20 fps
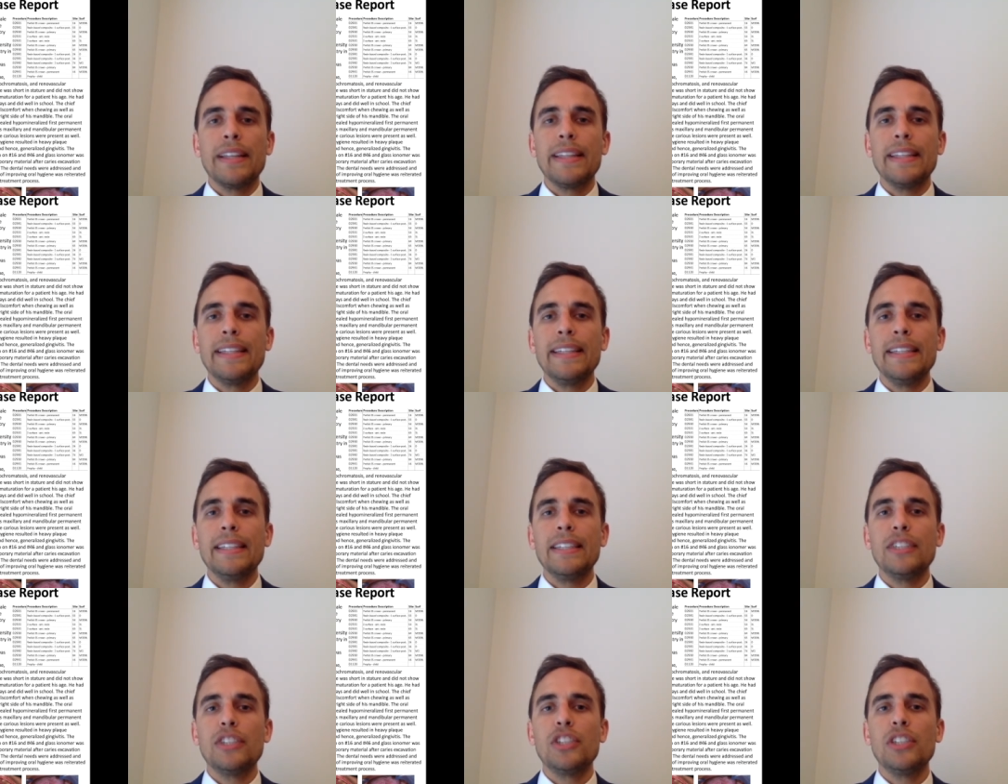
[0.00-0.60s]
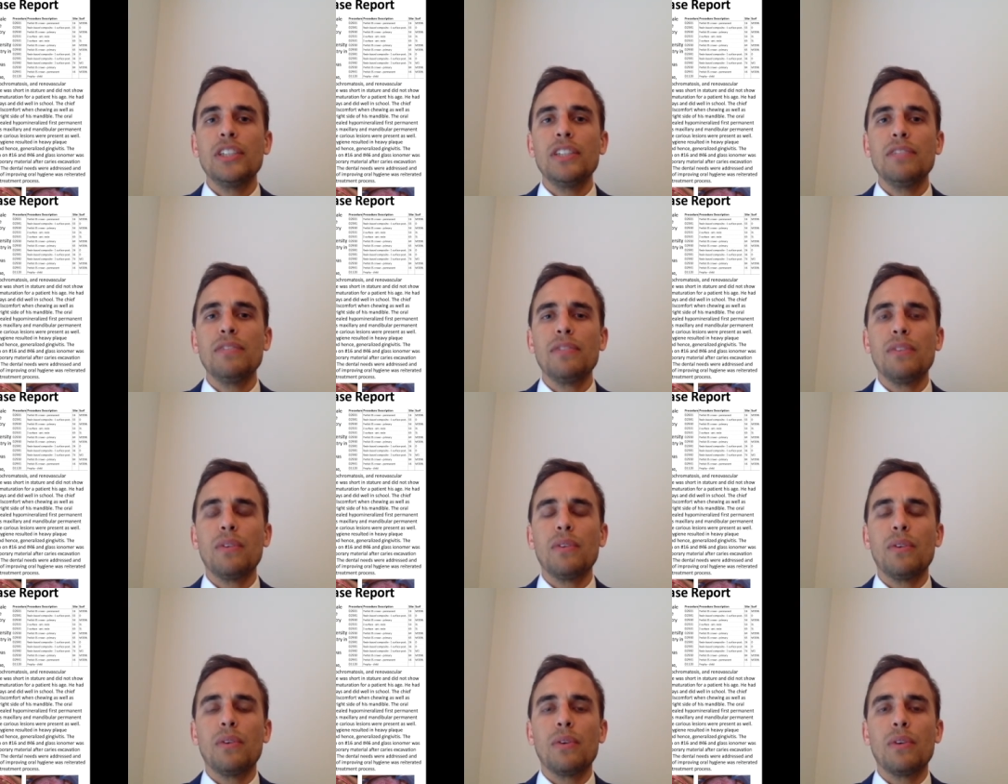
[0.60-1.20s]
The chief
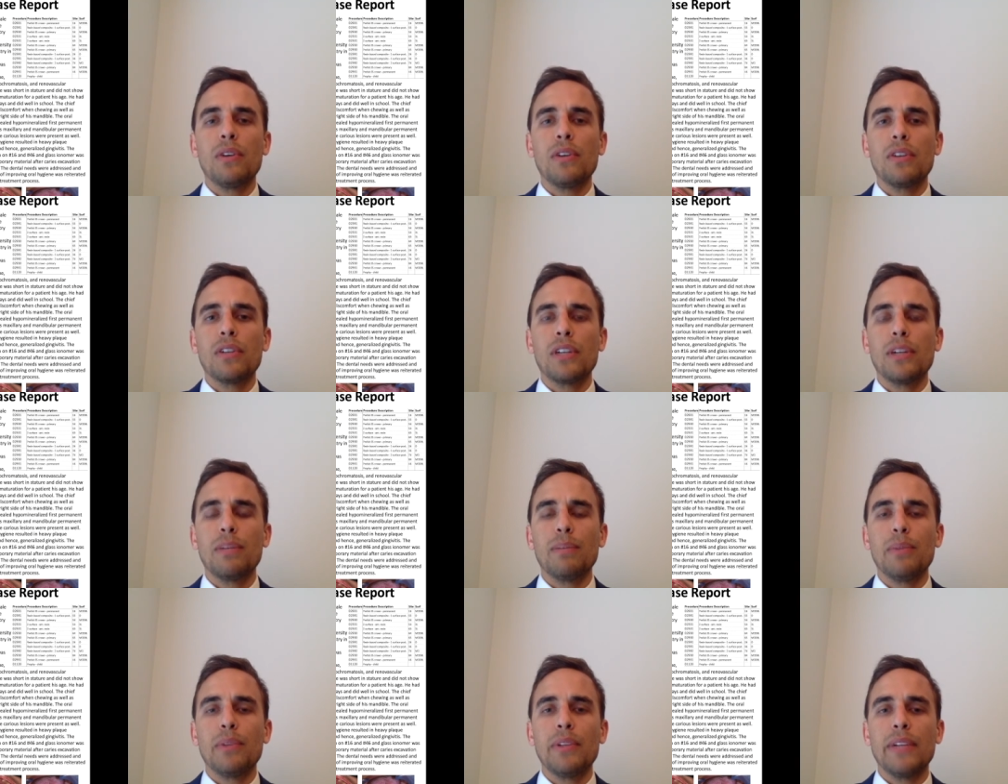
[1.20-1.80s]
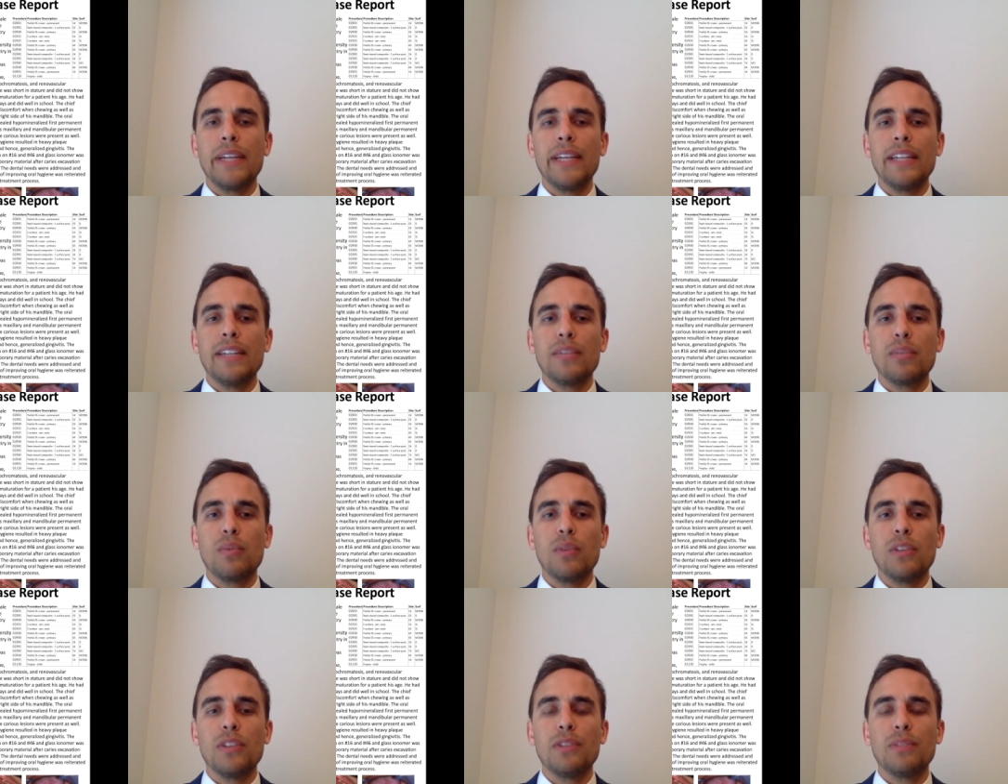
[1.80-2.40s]
oral
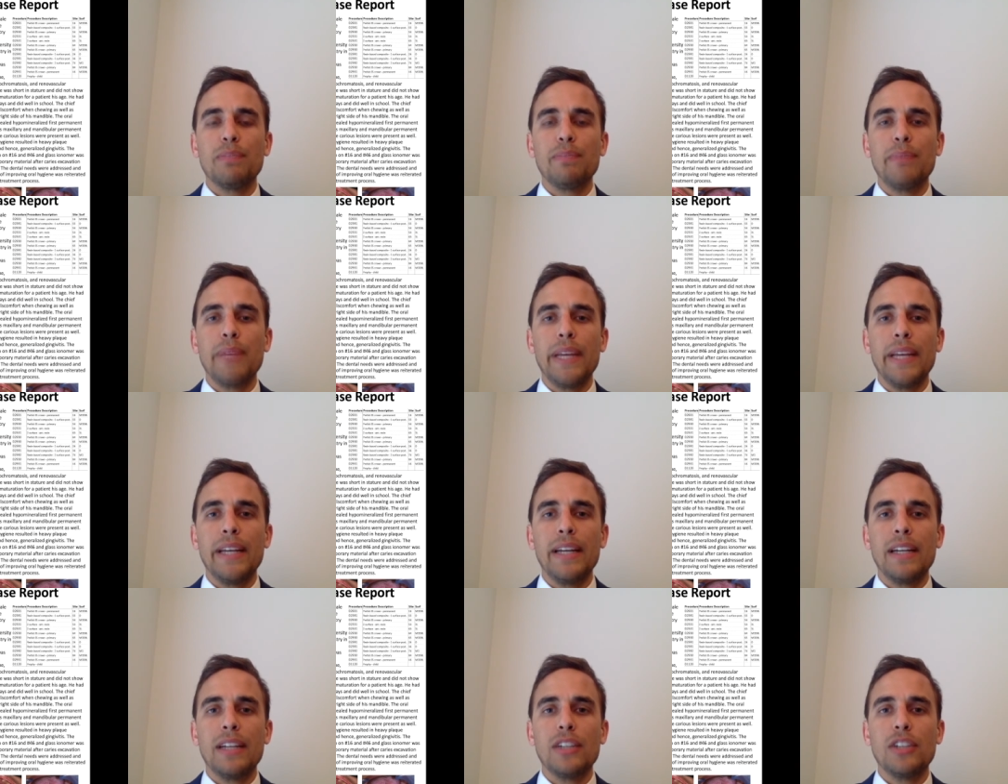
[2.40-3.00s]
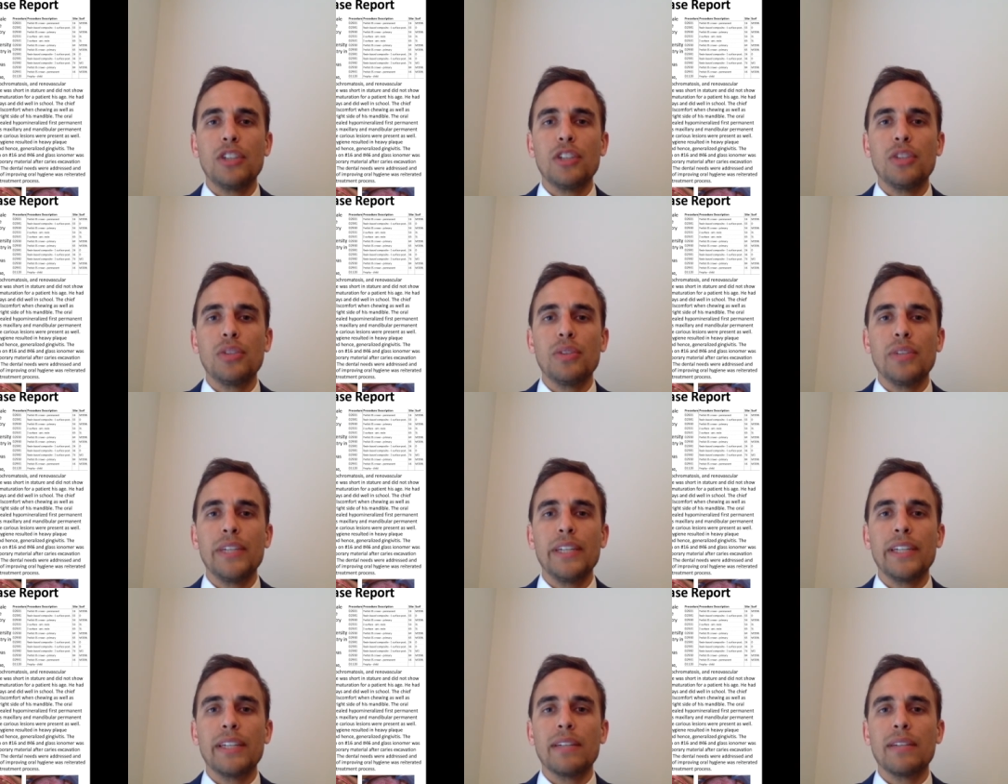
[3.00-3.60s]
complaint was pain on
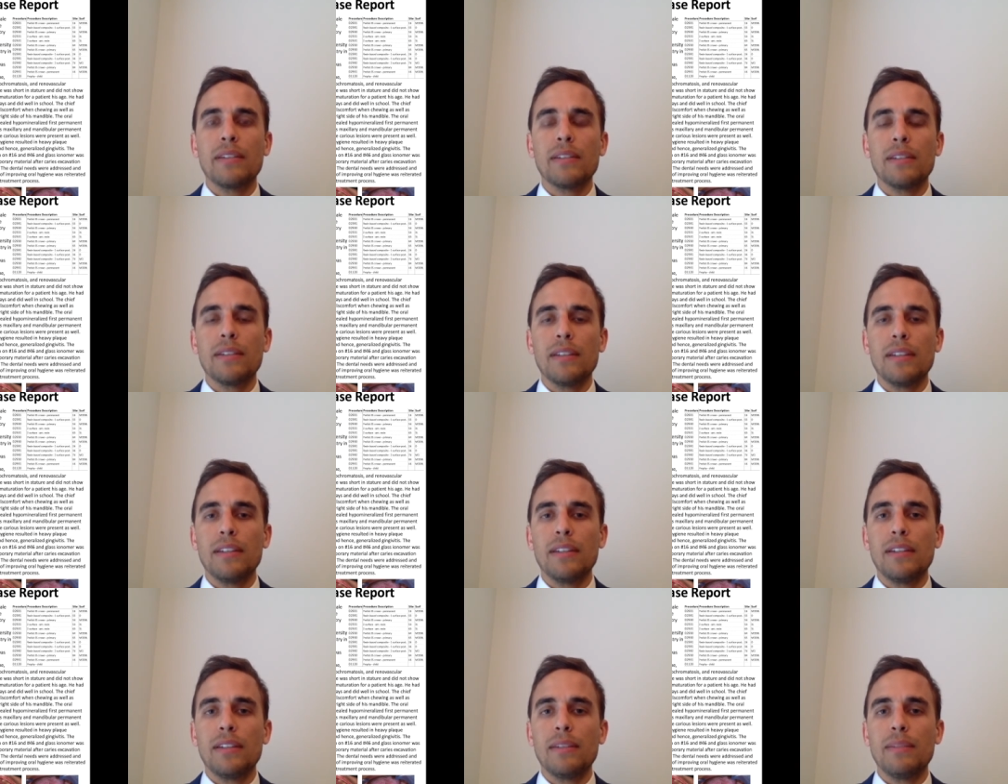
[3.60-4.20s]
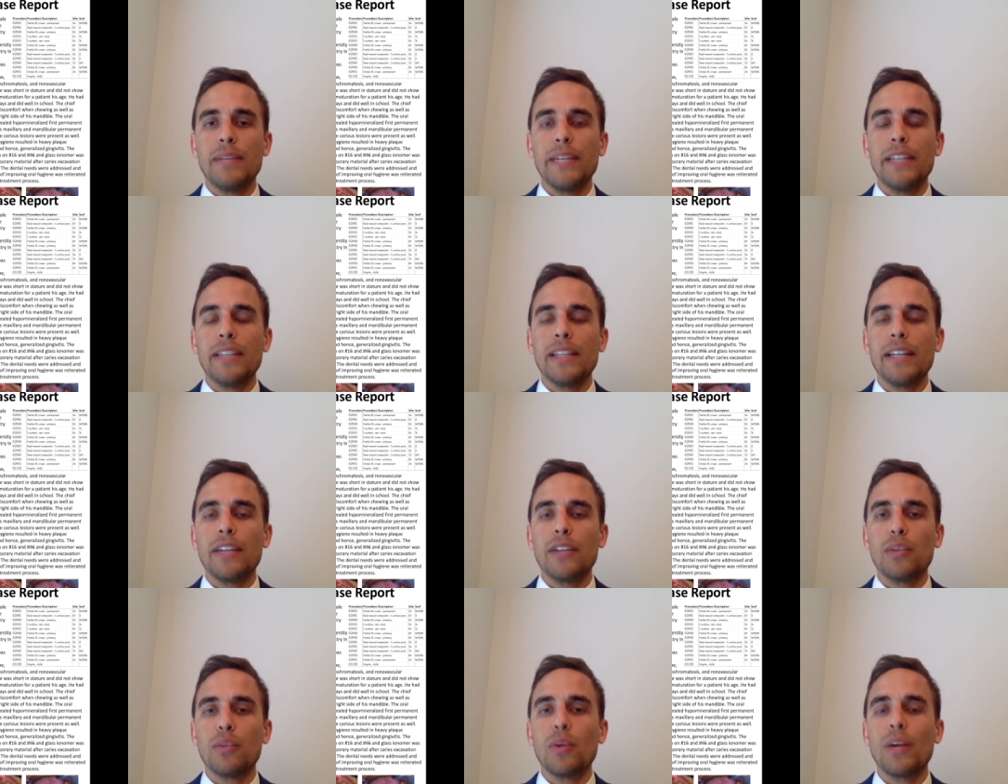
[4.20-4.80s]
chewing, mainly
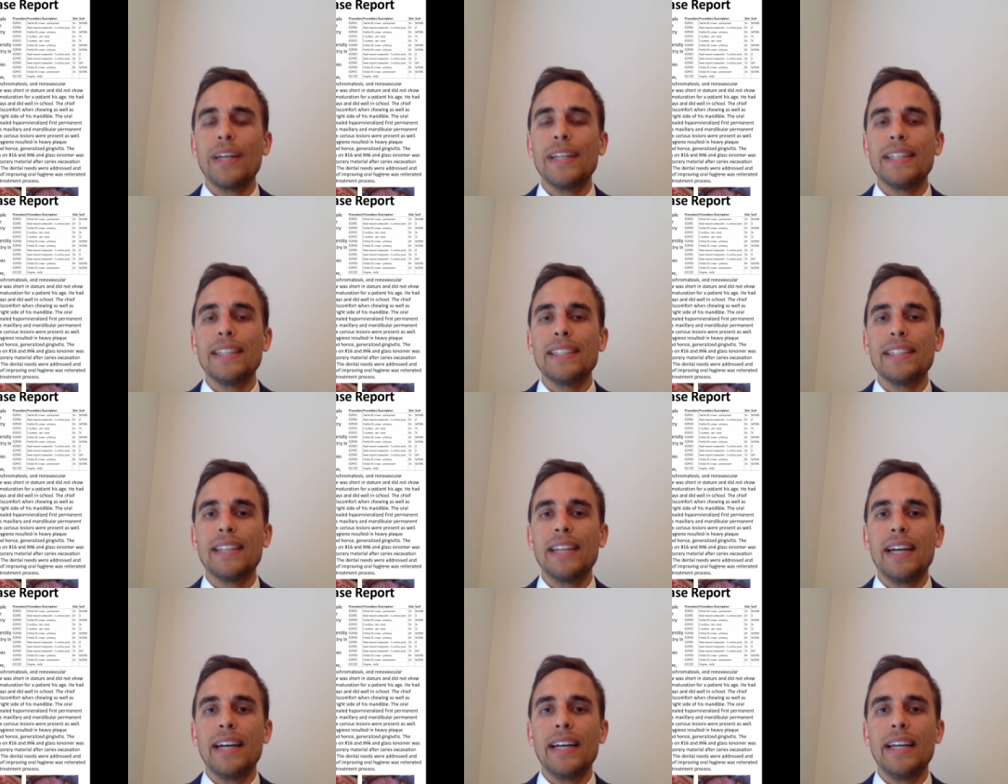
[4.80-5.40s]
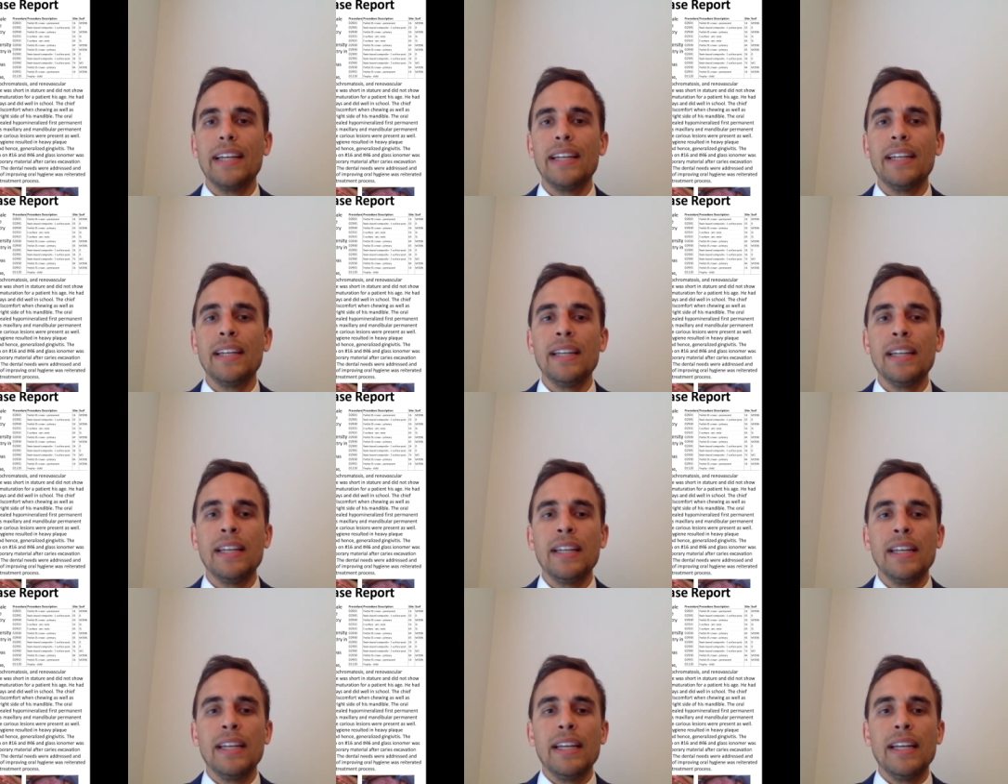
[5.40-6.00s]
on the right side,
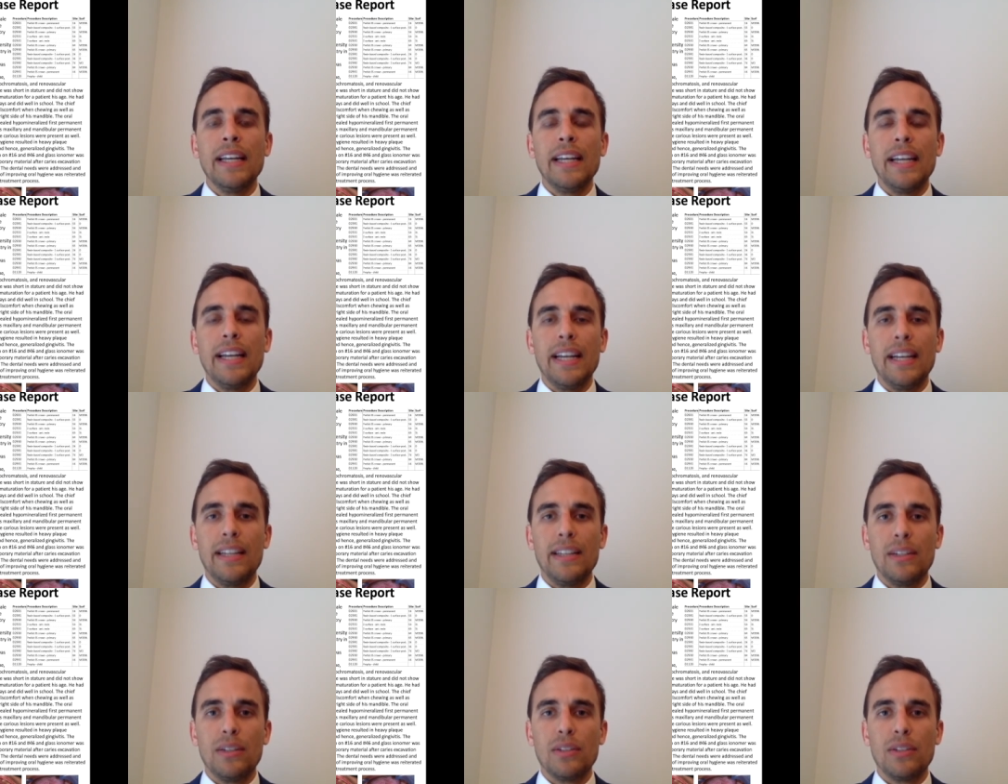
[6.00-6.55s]
and there was